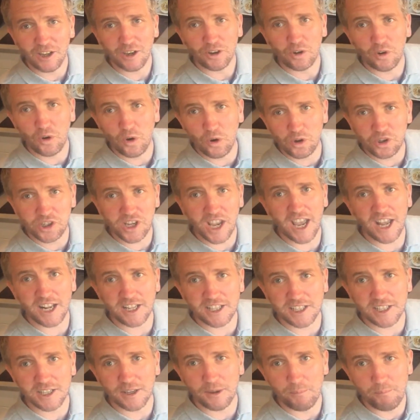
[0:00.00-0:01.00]

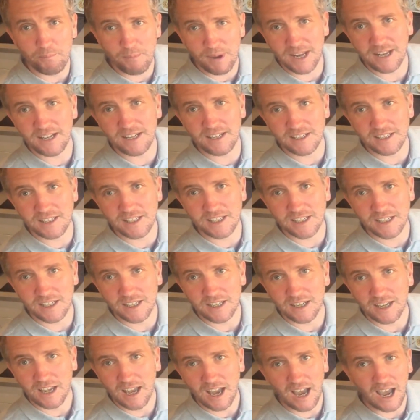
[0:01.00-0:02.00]
courgette, mint
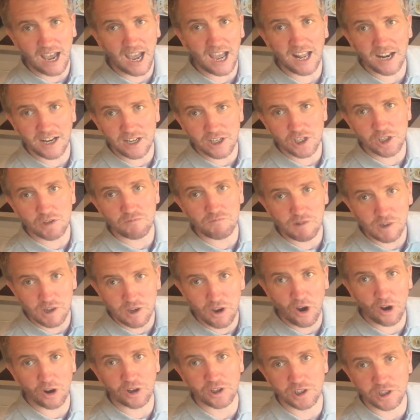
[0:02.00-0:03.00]
and
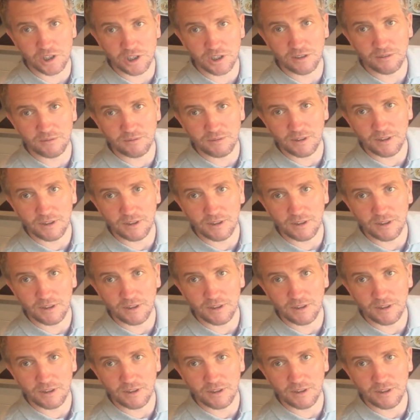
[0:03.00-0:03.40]
ricotta.